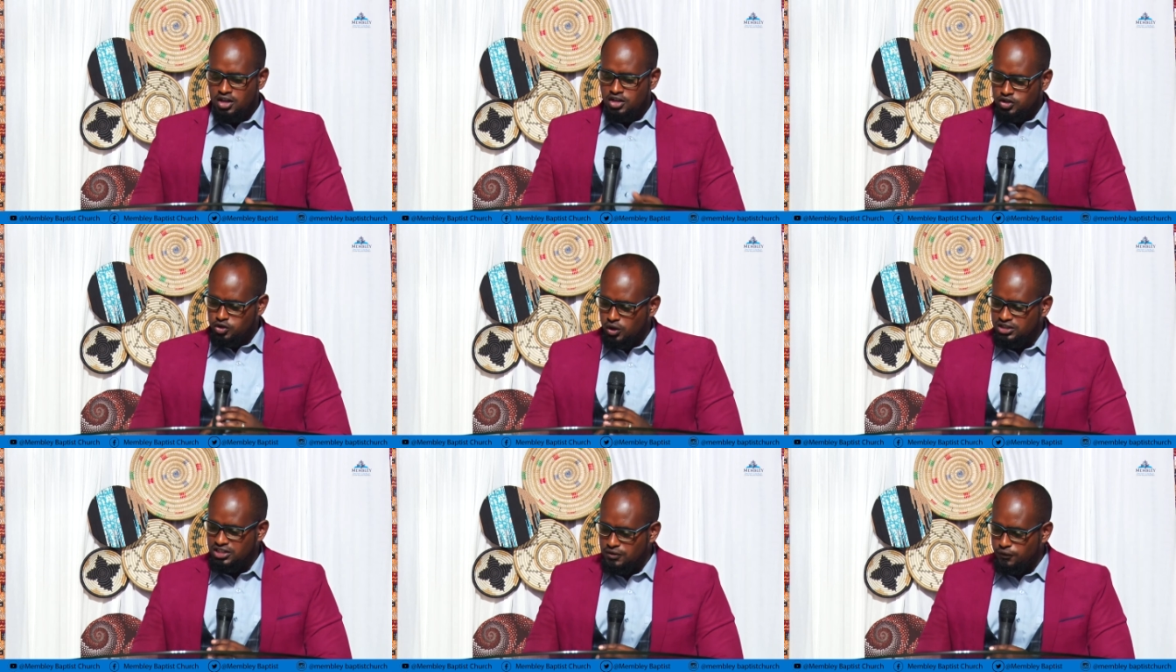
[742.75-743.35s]
So
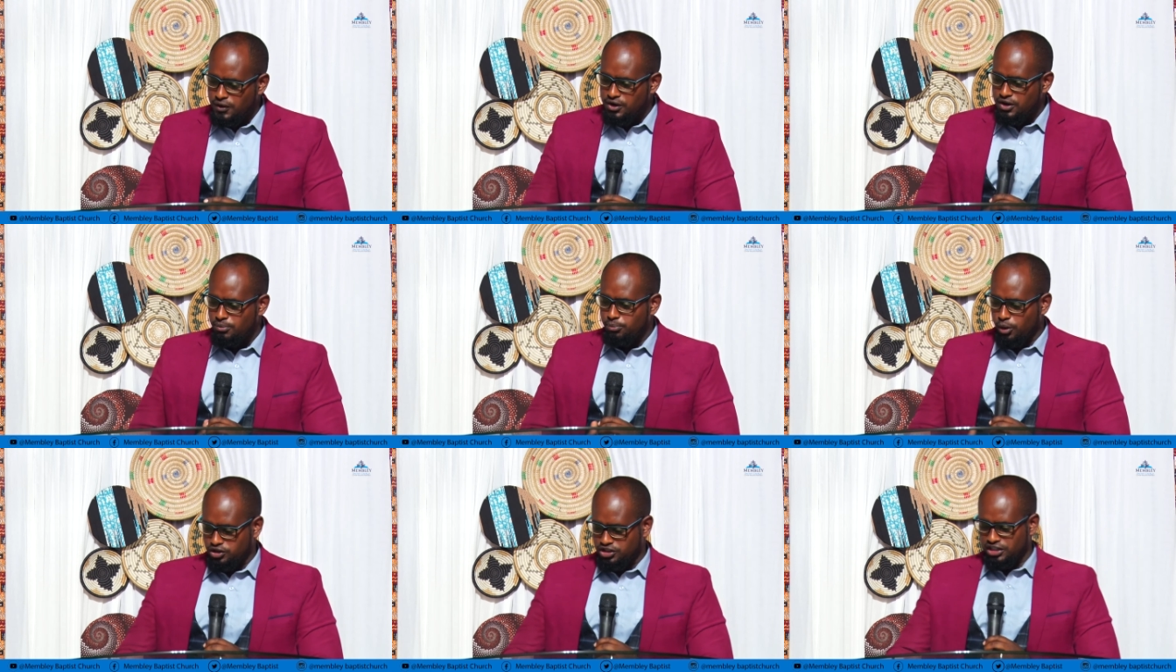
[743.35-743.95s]
it is very
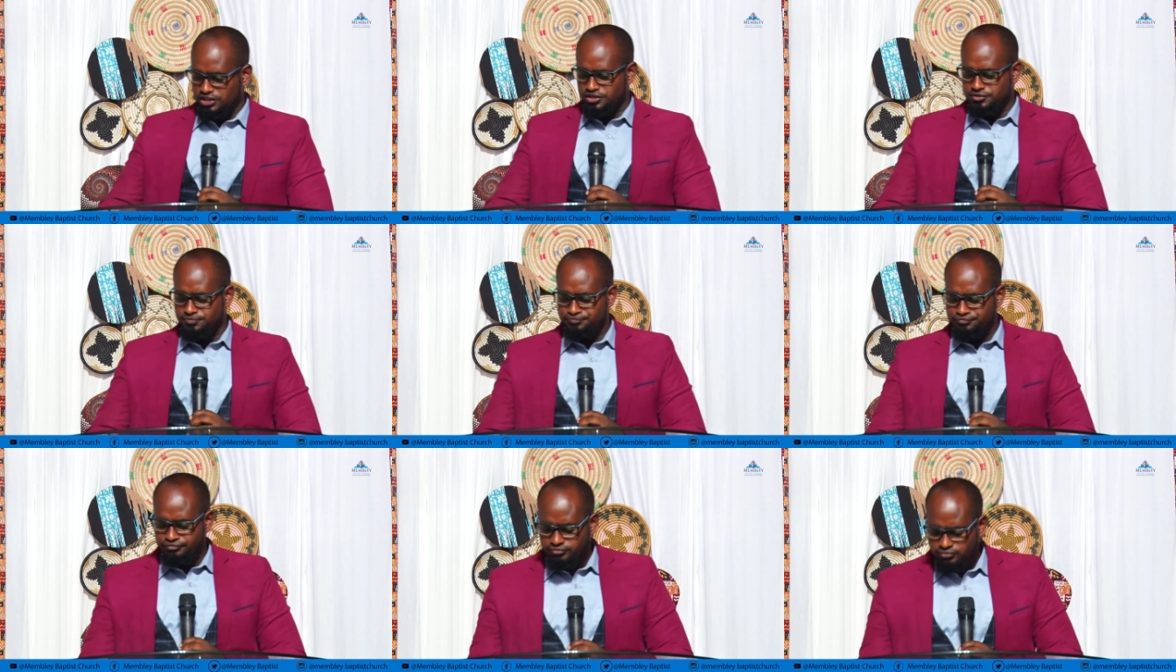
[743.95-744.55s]
important.
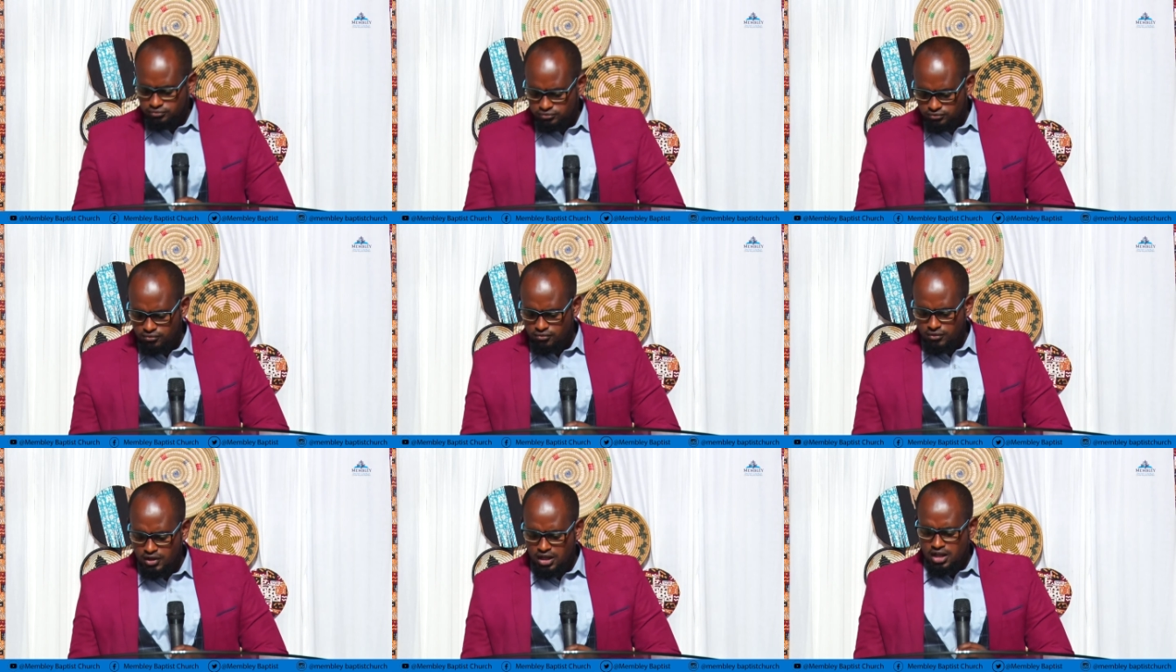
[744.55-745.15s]

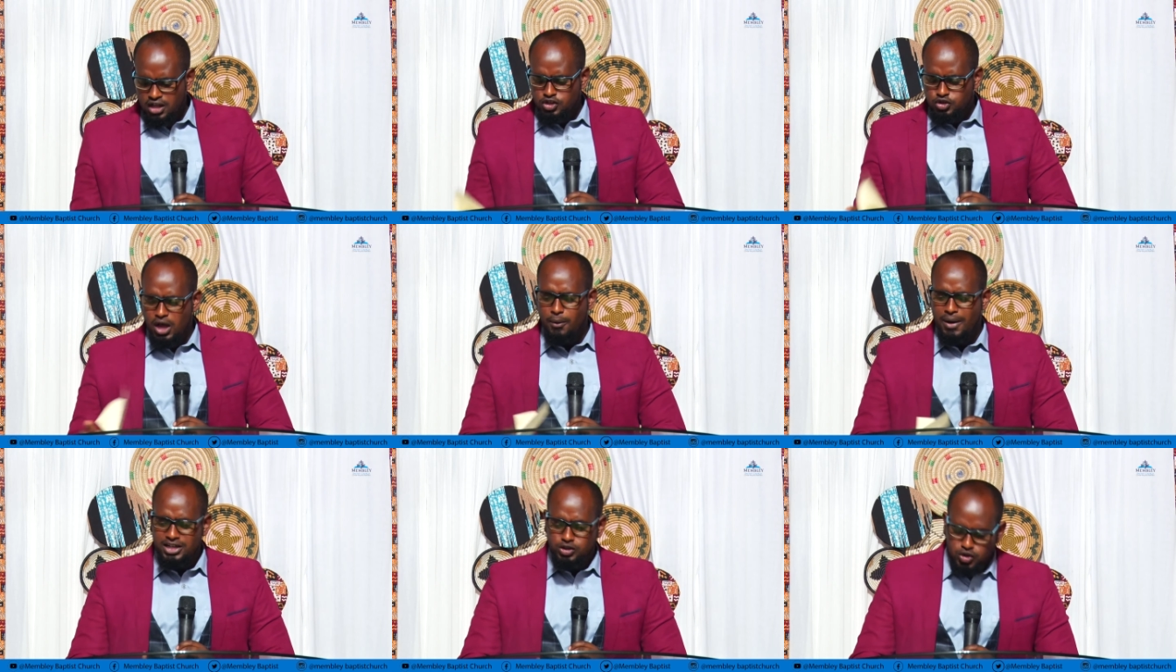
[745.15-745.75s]
So
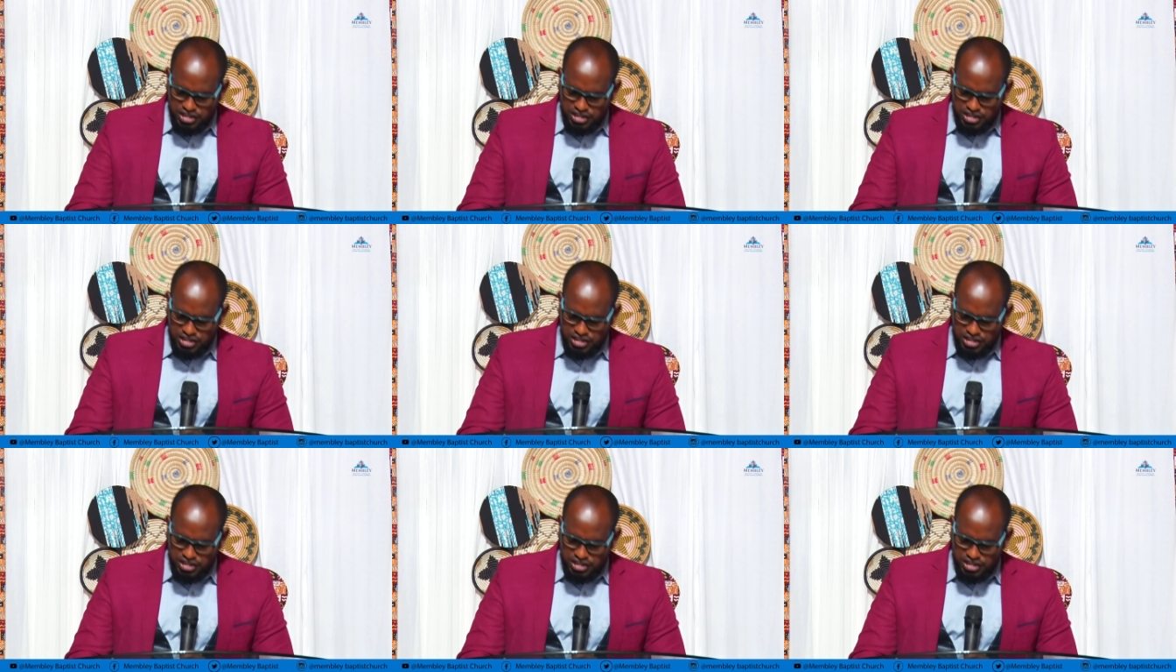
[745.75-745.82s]
I want to